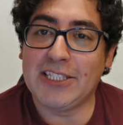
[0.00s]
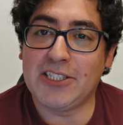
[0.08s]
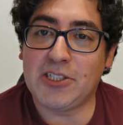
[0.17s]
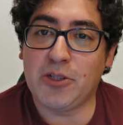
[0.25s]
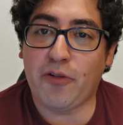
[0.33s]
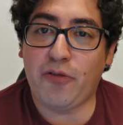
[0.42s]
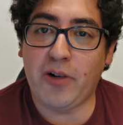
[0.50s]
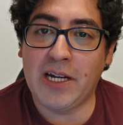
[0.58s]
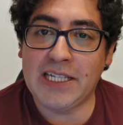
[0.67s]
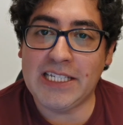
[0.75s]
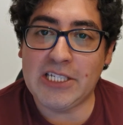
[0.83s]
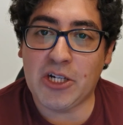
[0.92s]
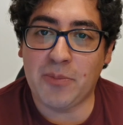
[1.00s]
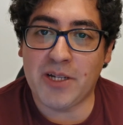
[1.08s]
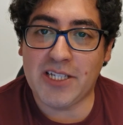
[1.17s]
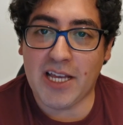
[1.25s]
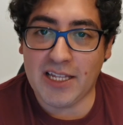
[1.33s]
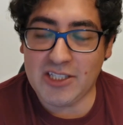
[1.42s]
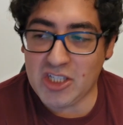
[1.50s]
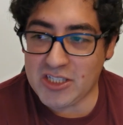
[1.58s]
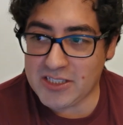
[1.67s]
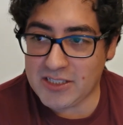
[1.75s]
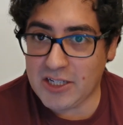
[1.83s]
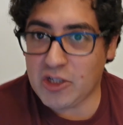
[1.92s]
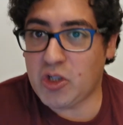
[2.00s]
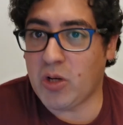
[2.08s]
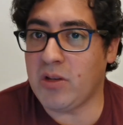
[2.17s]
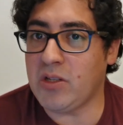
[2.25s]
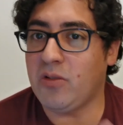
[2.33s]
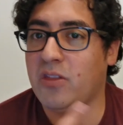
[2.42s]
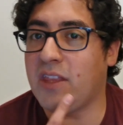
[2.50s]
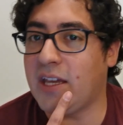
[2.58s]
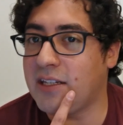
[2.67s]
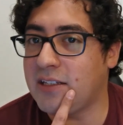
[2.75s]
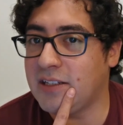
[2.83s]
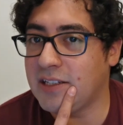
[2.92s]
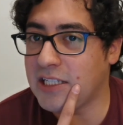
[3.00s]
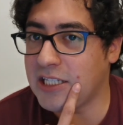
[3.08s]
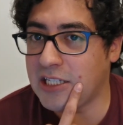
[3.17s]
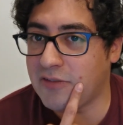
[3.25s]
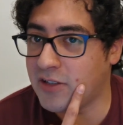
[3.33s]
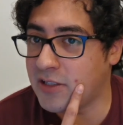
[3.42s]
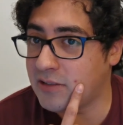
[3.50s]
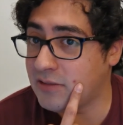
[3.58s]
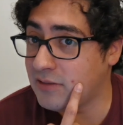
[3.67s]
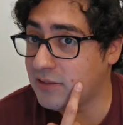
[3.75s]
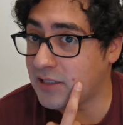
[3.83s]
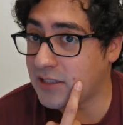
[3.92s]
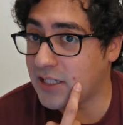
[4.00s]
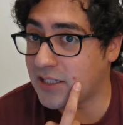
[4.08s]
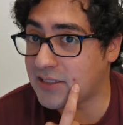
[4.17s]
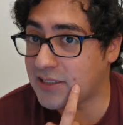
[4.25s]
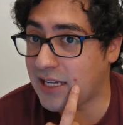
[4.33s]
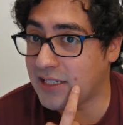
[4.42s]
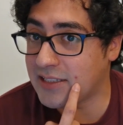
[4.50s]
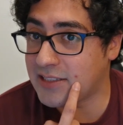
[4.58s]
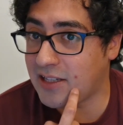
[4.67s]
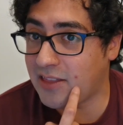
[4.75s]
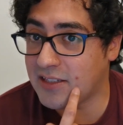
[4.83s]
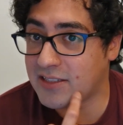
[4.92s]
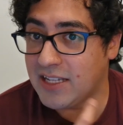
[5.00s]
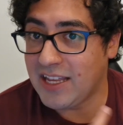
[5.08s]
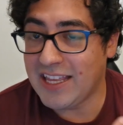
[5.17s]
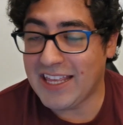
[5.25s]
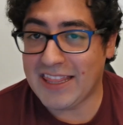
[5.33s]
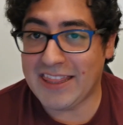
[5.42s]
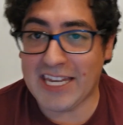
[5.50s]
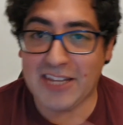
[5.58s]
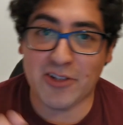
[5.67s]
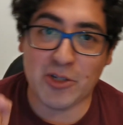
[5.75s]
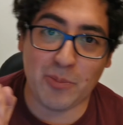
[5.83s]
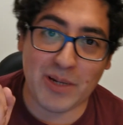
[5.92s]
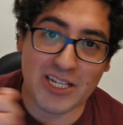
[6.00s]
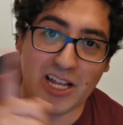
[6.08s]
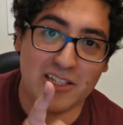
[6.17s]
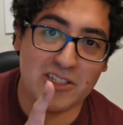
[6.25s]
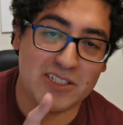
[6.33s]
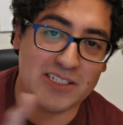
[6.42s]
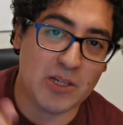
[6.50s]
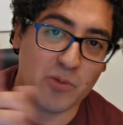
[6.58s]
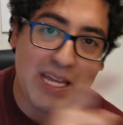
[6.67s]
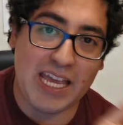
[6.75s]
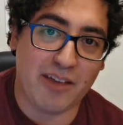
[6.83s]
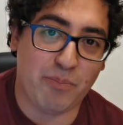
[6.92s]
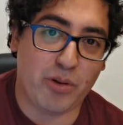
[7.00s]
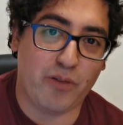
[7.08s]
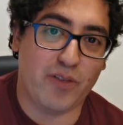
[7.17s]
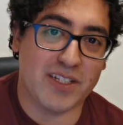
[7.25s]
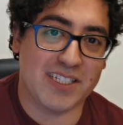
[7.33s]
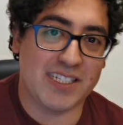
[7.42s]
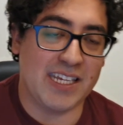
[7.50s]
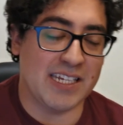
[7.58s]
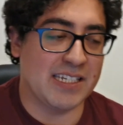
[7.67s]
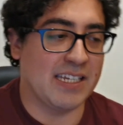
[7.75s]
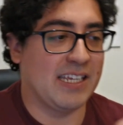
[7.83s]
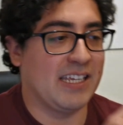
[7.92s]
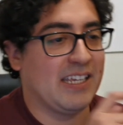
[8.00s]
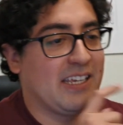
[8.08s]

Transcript: This is your friendly dermatologist showing you that even, yes, I can see this, that even dermatologists don't have perfect skin.